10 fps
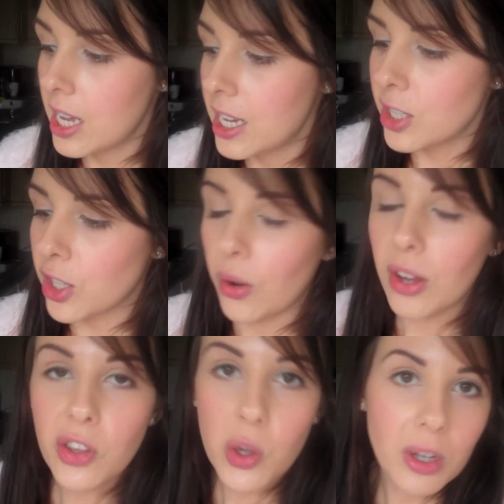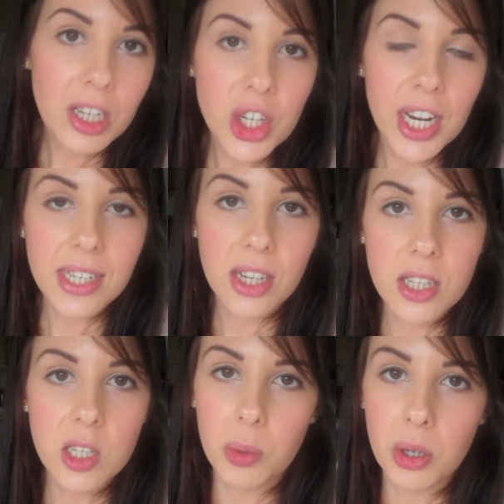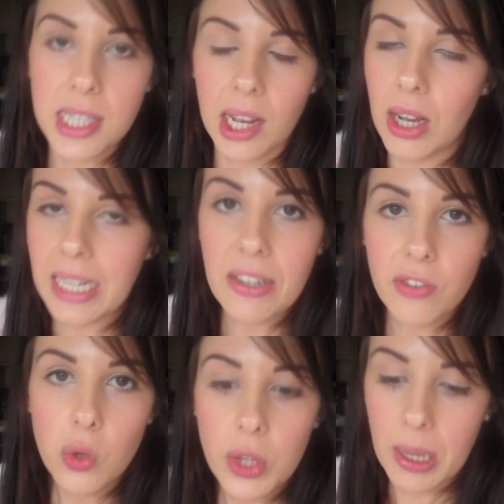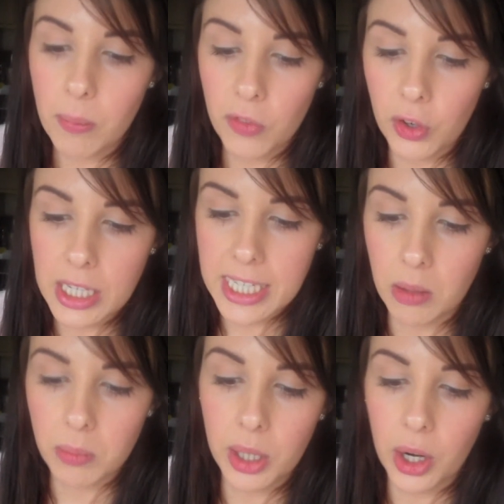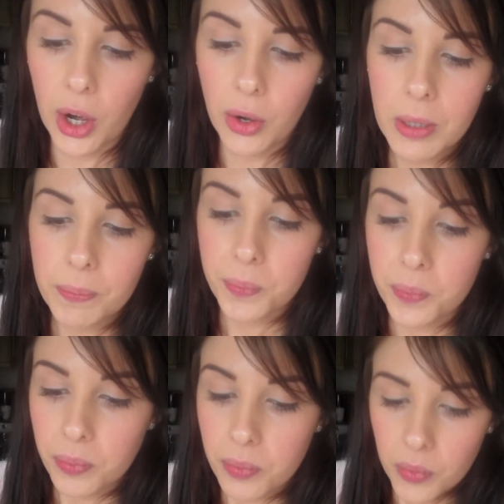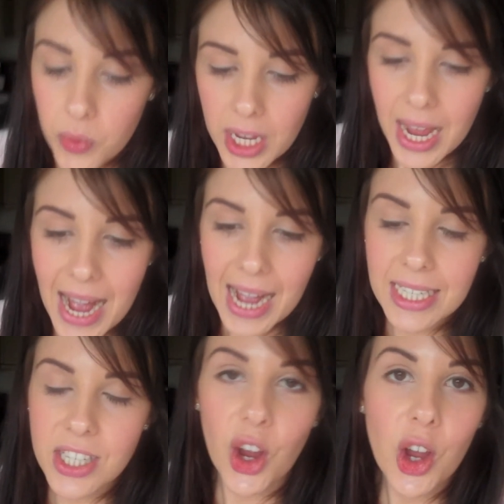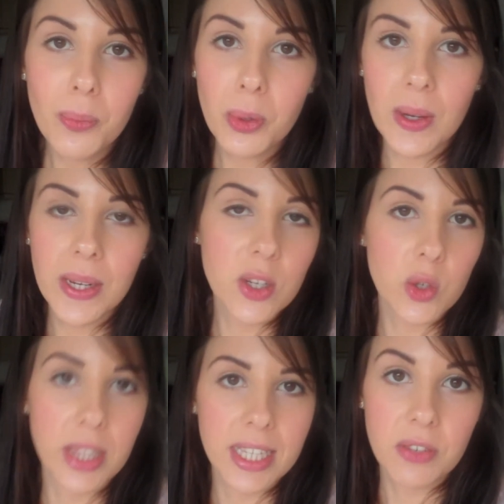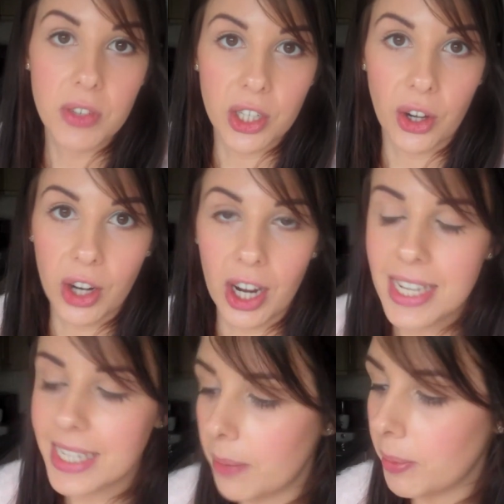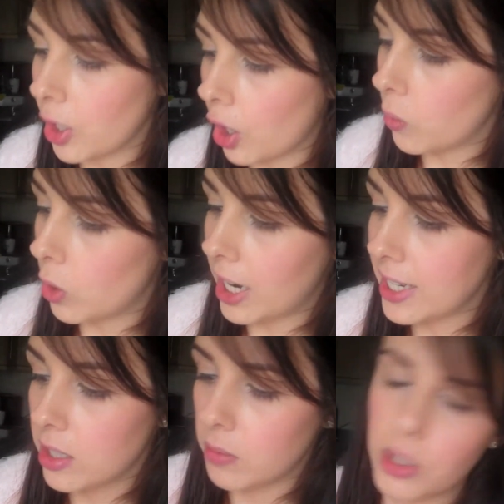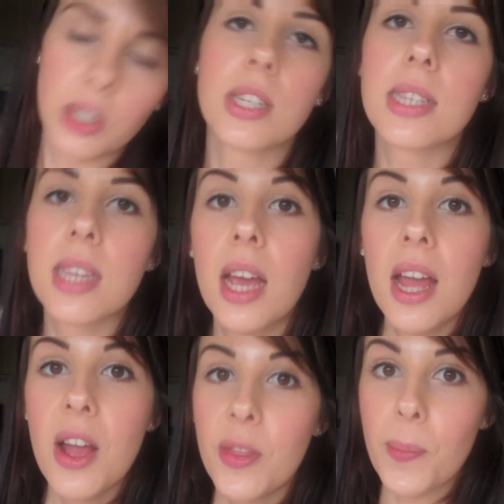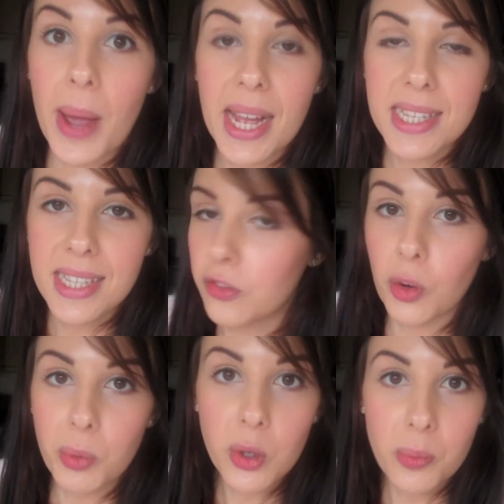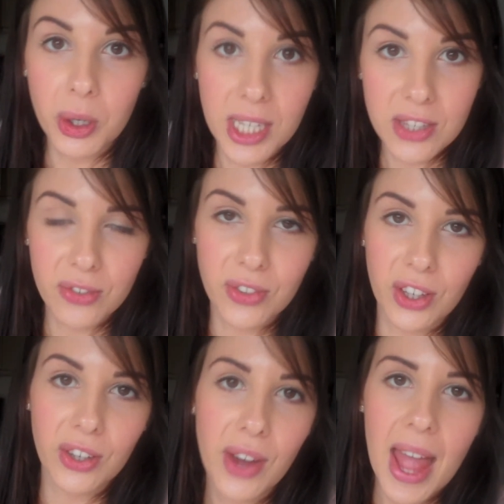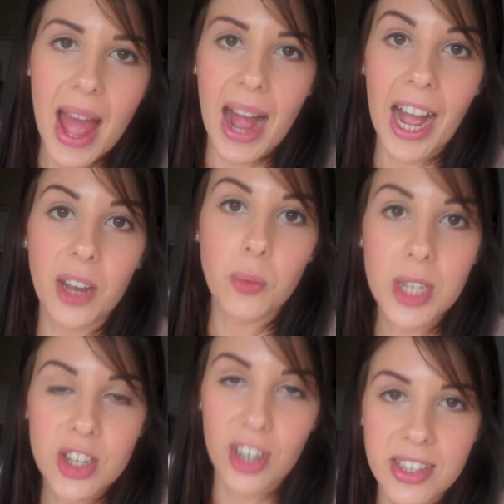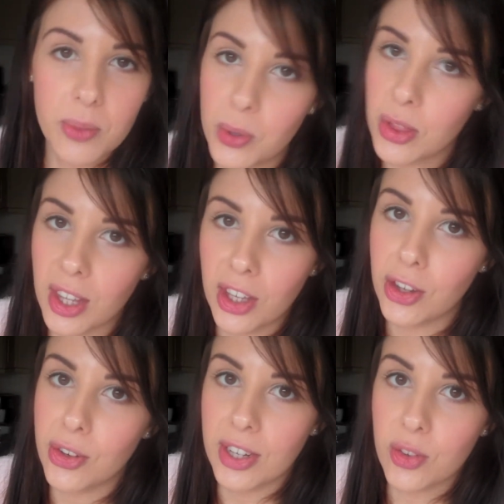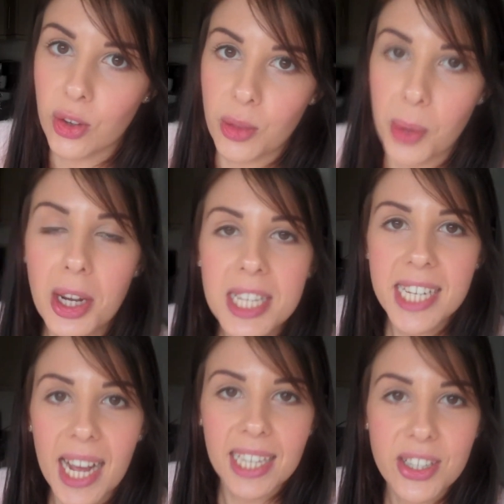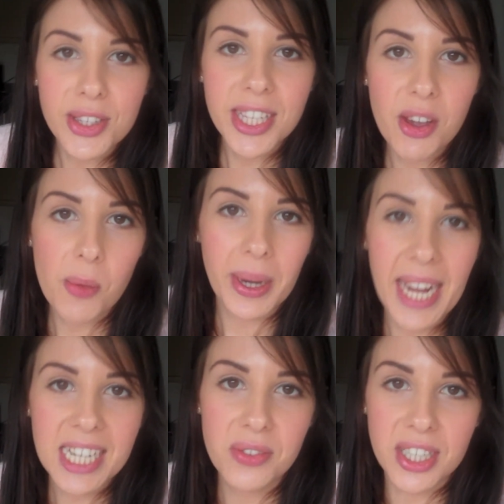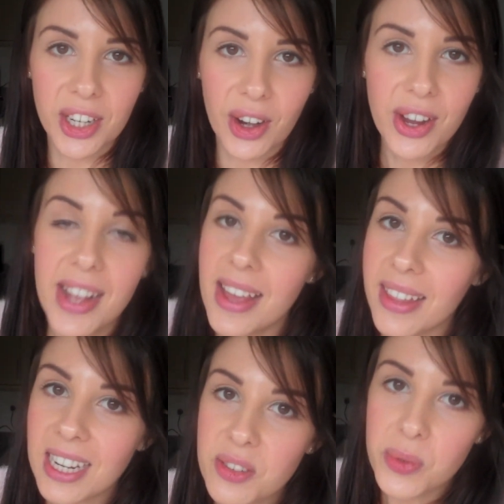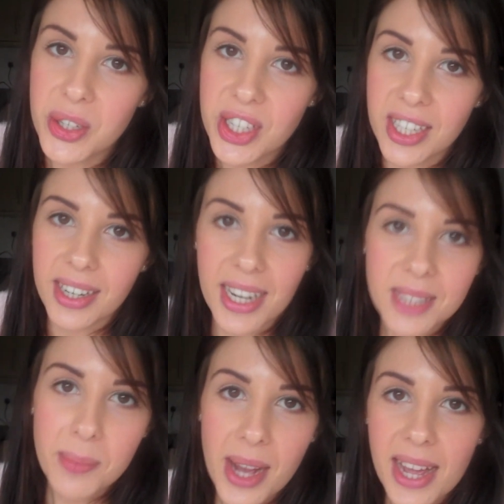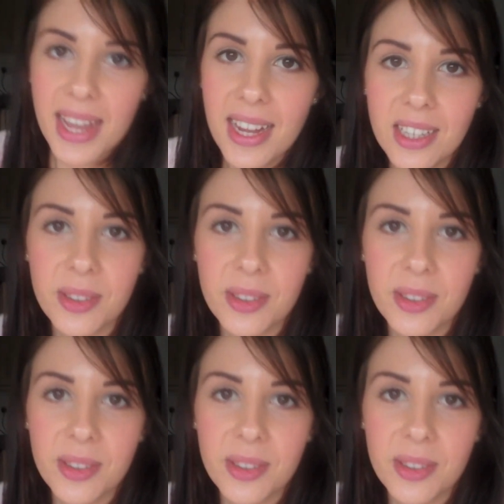So if you want to check Degusta box out, I'll leave all the info down below. And I hope you enjoyed this video, guys. Let me know what item looks the best from your point of view, and which item you think you'd enjoy the most. And I'll see you in my next video. Thanks for watching, guys. Bye!